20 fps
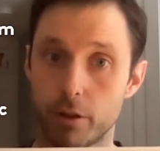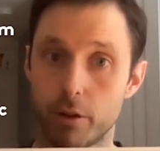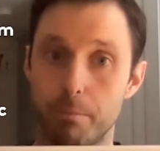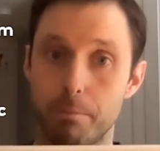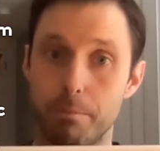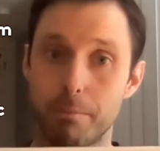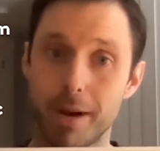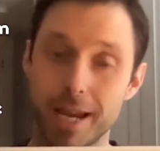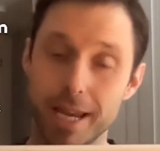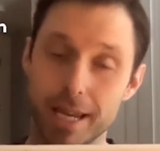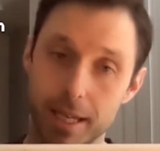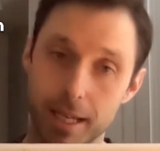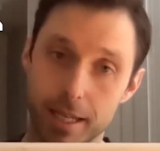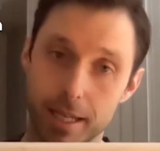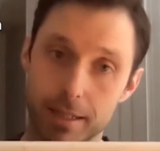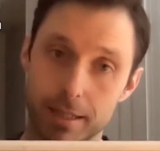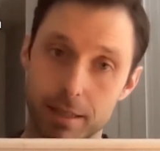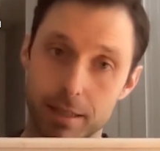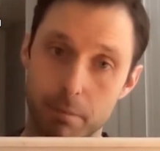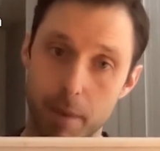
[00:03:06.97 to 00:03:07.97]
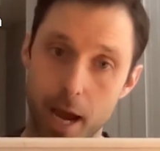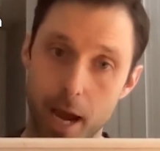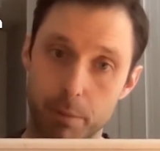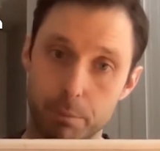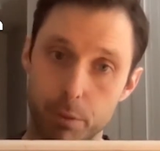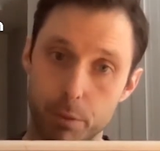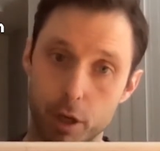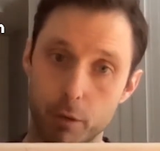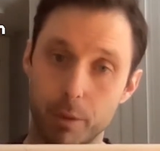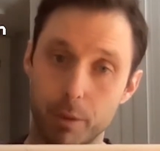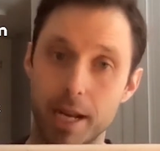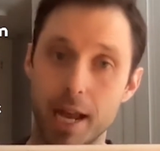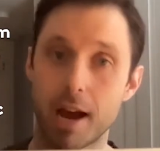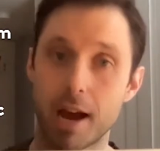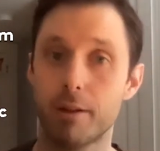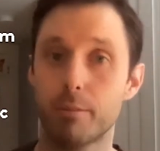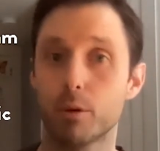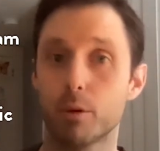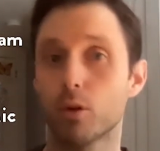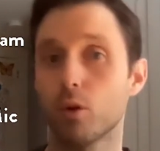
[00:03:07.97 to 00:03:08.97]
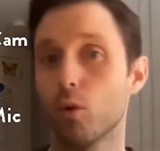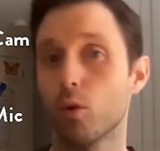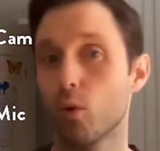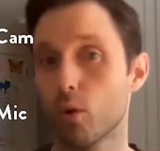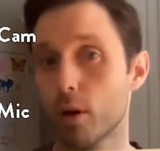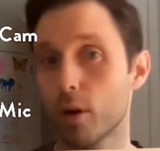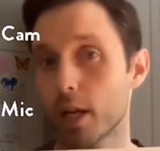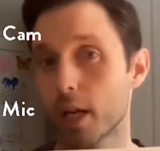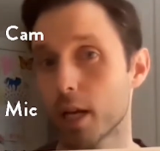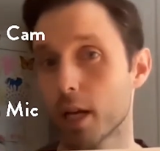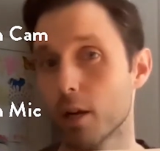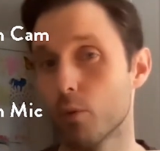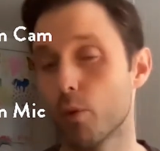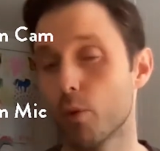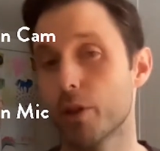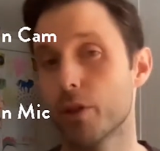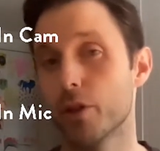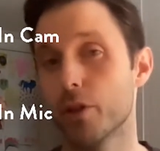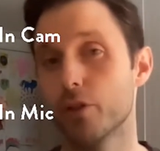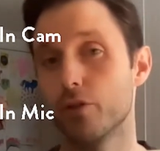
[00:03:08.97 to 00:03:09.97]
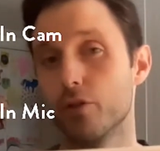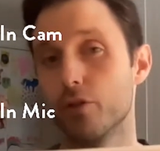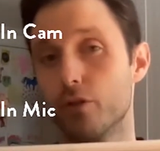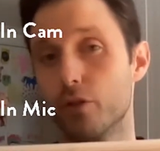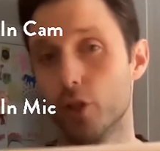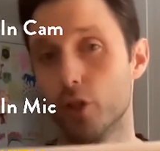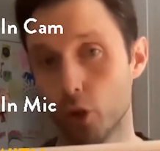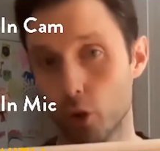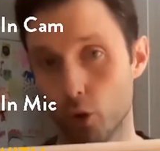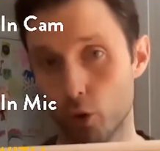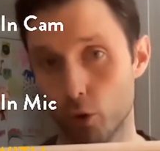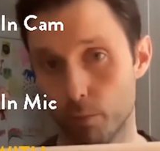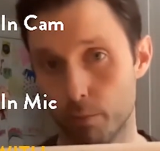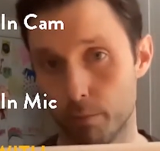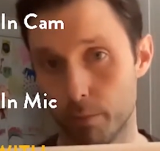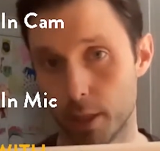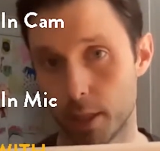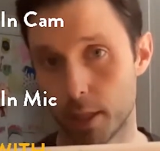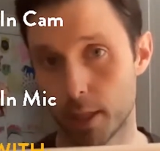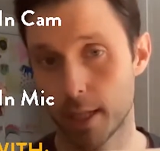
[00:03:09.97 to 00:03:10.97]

The mic is the MacBook, but now I'm recording with Zoom.